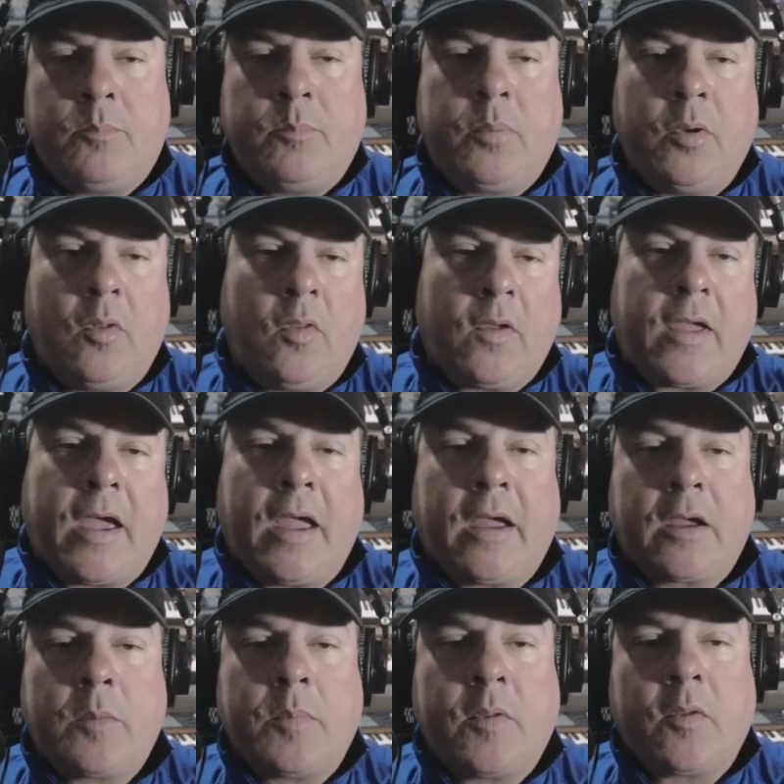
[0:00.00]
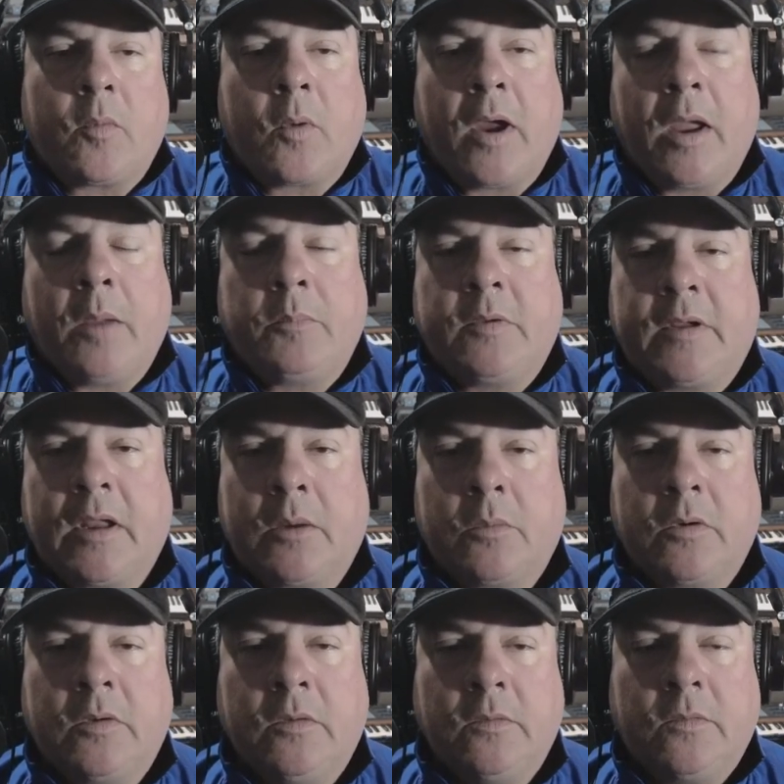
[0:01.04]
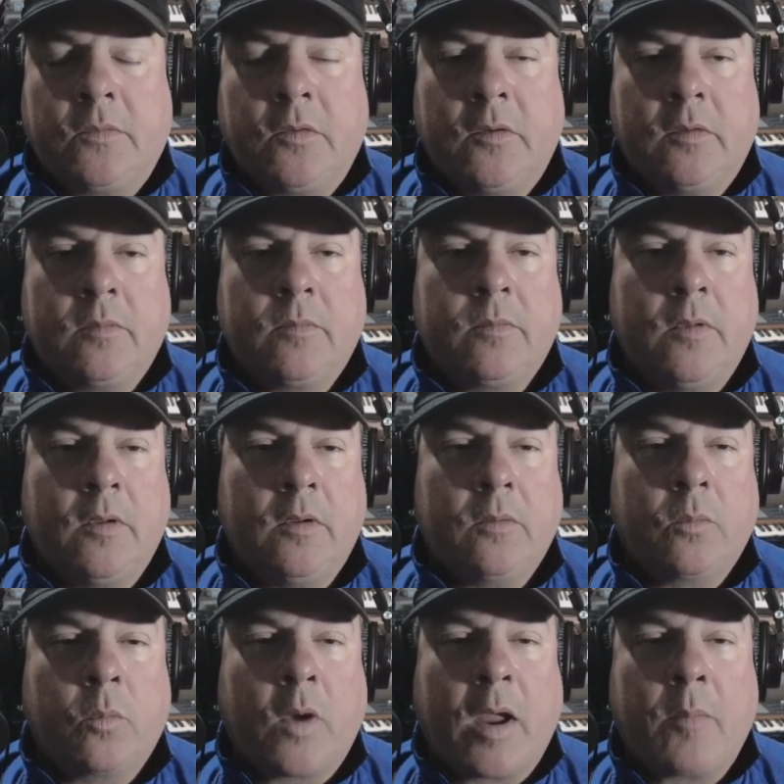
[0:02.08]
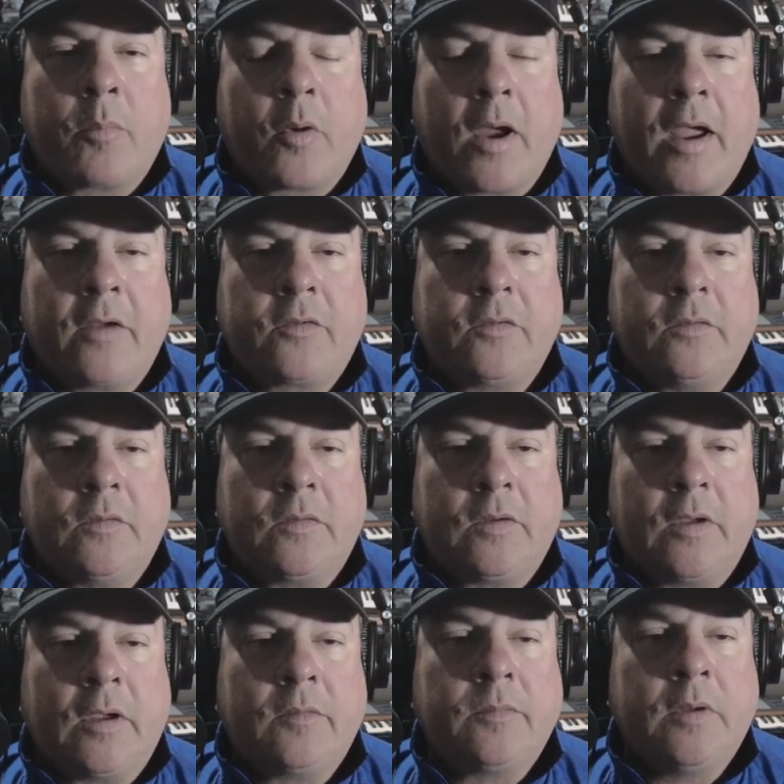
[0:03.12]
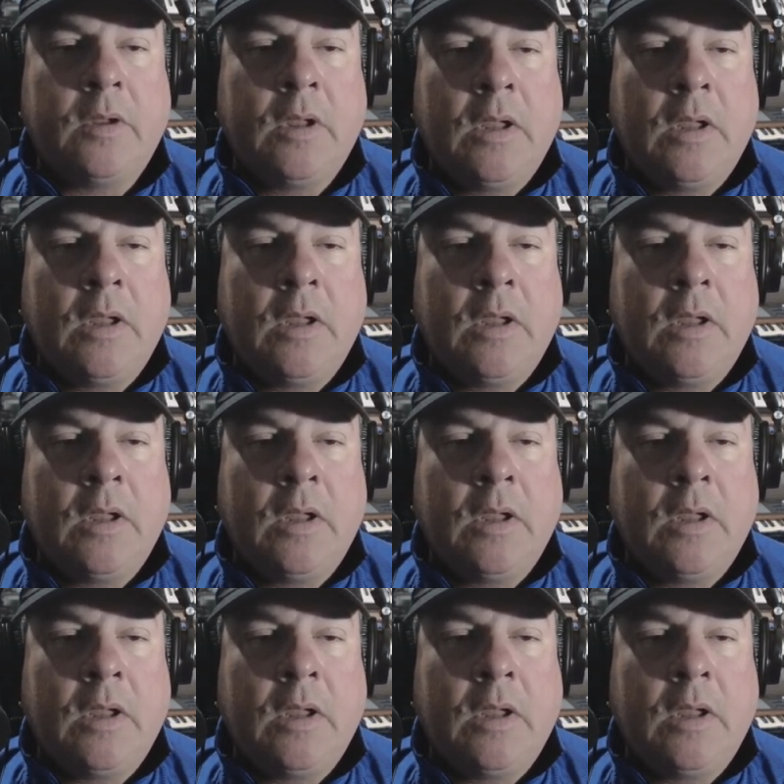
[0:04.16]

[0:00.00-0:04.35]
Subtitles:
pull the kayak up on the ramp to kind of reduce the ramp rash and stuff.